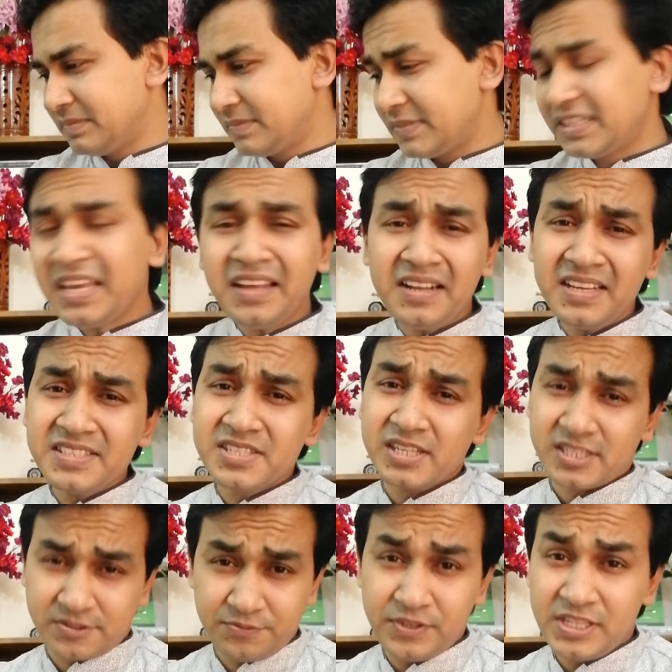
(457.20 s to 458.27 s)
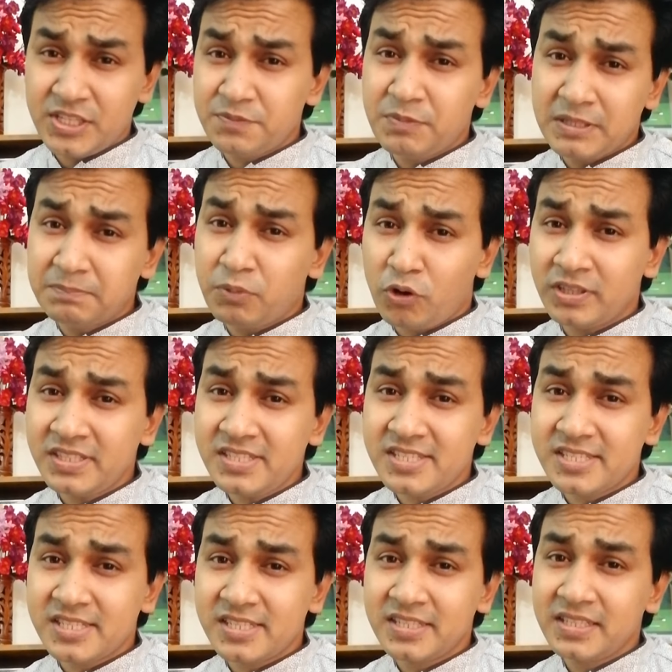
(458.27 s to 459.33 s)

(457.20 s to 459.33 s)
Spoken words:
can I just finish my point?